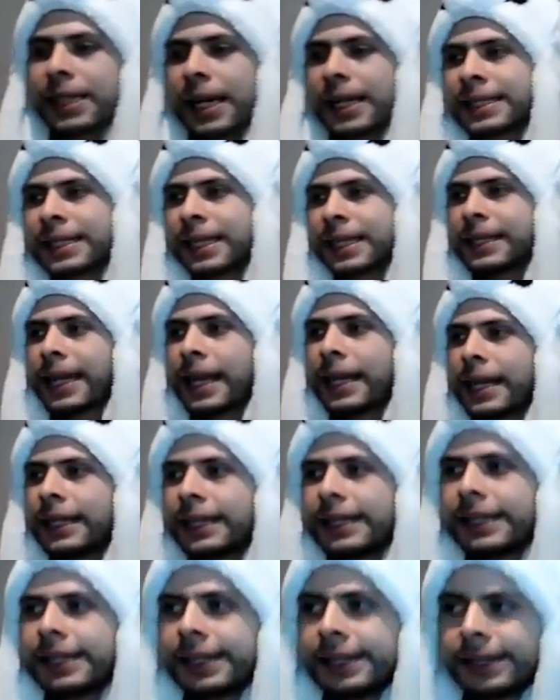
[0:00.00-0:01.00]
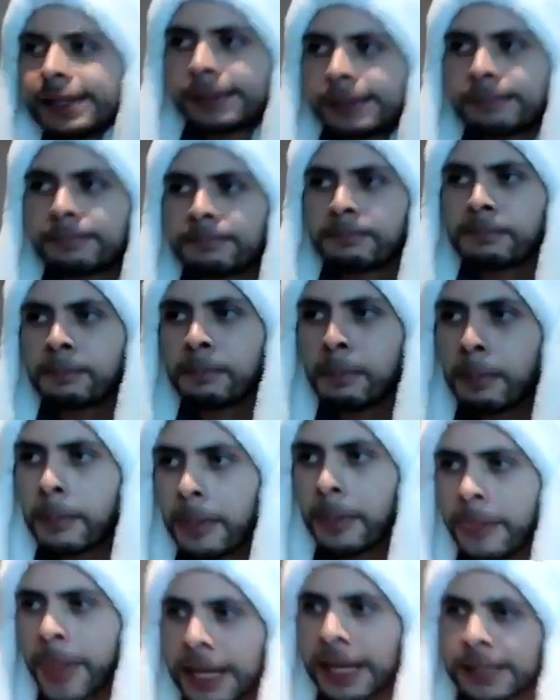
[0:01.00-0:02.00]
say that is
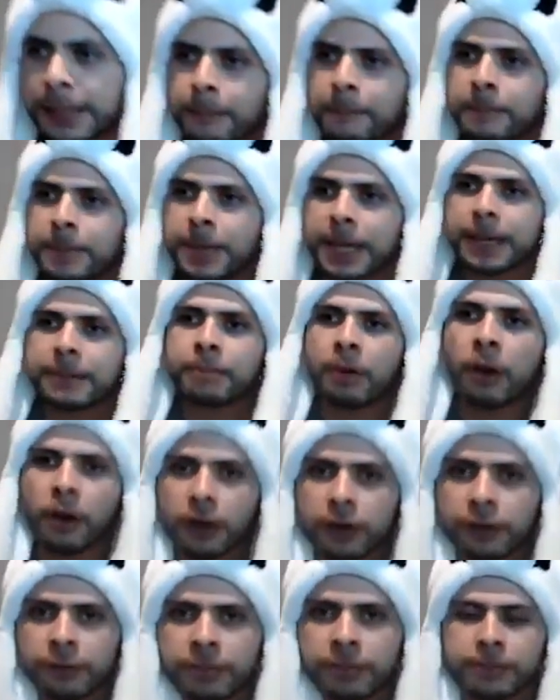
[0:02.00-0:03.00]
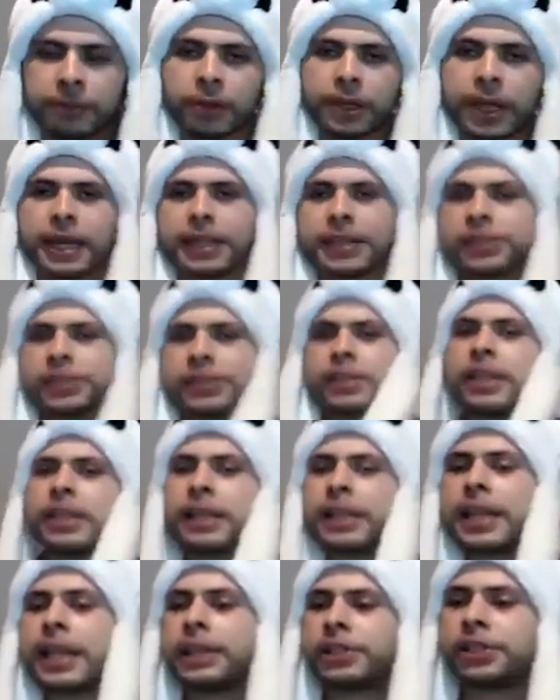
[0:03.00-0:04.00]
that's a big part of people getting
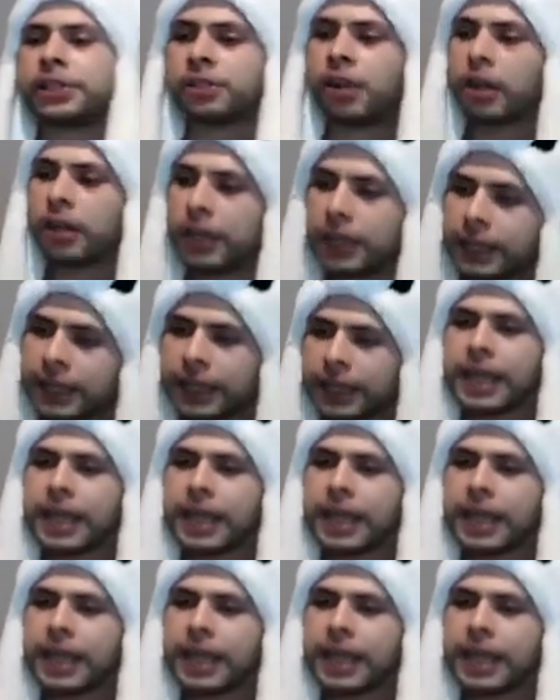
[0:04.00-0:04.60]
started.